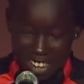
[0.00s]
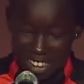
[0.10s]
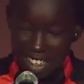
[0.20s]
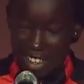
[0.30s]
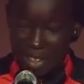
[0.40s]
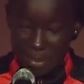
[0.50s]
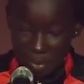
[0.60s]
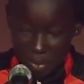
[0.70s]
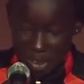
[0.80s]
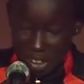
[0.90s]
as I
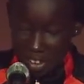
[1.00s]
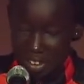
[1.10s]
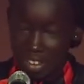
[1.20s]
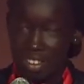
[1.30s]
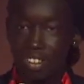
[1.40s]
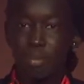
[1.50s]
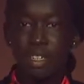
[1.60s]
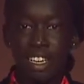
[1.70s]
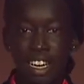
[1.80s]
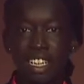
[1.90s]

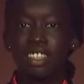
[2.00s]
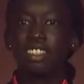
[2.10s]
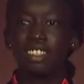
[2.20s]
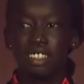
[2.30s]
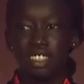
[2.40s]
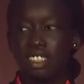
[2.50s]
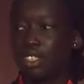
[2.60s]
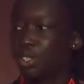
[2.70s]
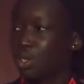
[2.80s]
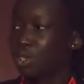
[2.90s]
began to see
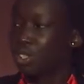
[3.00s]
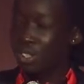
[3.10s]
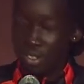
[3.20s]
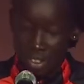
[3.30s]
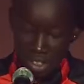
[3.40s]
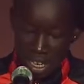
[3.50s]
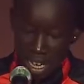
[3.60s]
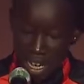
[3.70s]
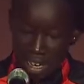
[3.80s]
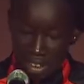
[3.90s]
school
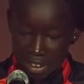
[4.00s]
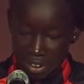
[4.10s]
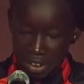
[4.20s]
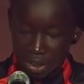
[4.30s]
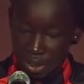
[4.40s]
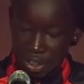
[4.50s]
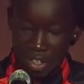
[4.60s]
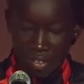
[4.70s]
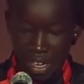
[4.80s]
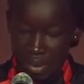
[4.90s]
as sort
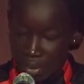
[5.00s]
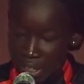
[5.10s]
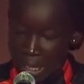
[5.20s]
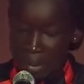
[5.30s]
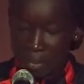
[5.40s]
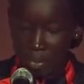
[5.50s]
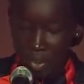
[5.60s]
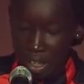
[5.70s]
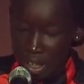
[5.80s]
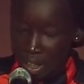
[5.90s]
of like running,
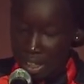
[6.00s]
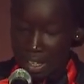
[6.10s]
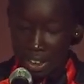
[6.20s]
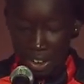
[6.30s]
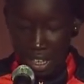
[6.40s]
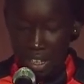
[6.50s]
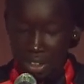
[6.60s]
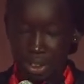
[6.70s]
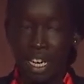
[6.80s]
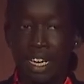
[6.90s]
like a
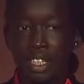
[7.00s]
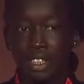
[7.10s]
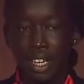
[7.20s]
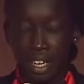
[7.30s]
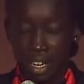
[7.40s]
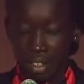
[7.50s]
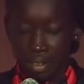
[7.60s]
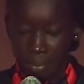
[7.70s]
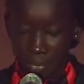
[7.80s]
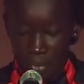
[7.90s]
challenge I could take
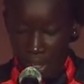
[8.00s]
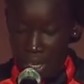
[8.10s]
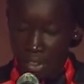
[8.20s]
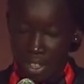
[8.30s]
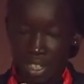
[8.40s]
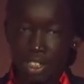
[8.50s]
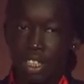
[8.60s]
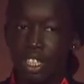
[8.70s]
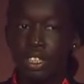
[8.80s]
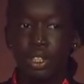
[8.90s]
on, things
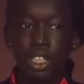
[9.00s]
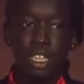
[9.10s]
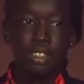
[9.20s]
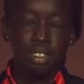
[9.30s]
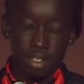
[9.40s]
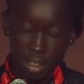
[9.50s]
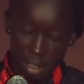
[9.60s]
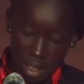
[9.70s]
started to change.